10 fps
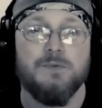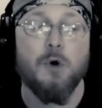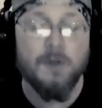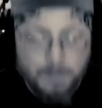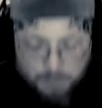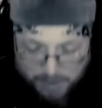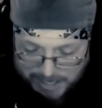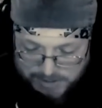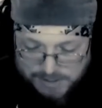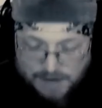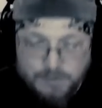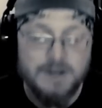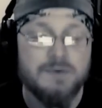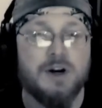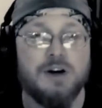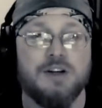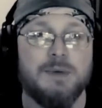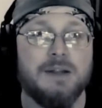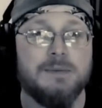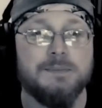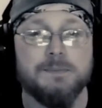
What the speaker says: or the base level of an argument.